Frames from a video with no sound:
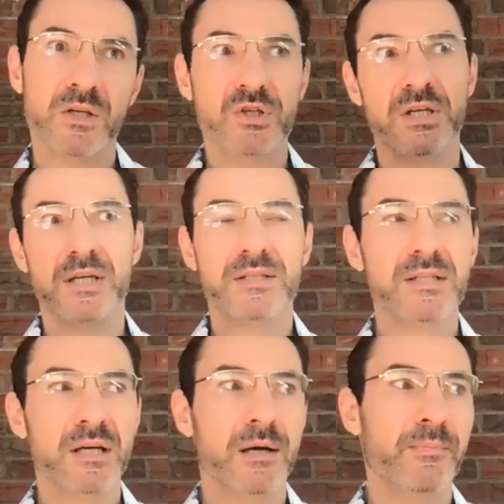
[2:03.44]
she
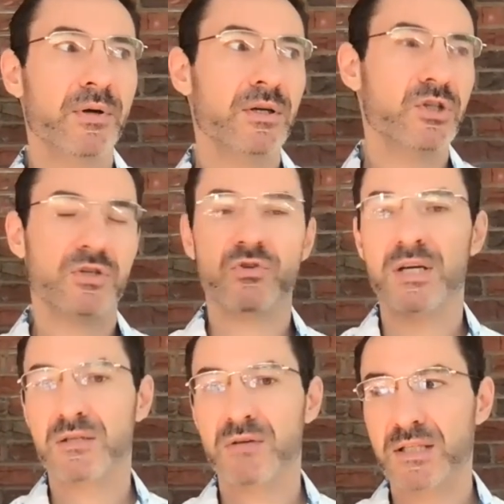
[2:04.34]
gets up, she
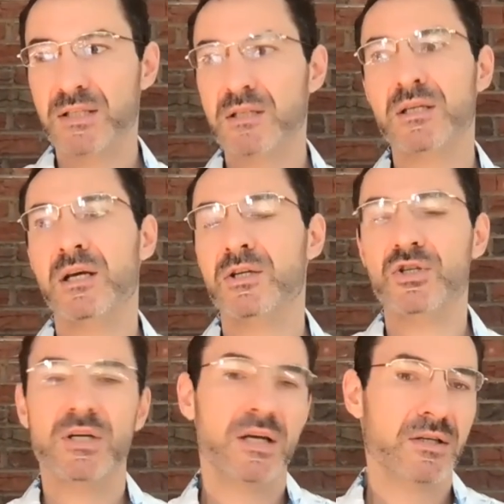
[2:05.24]
tries to exercise,
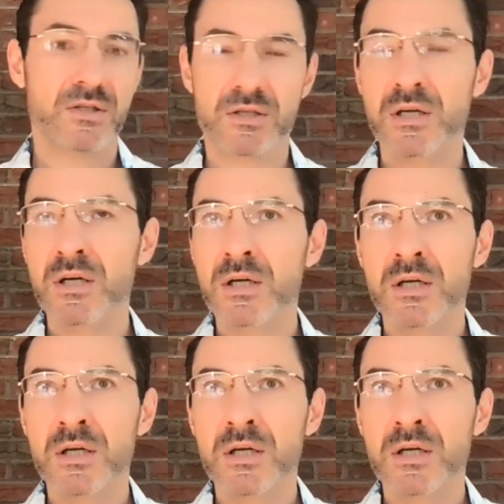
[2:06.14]
she has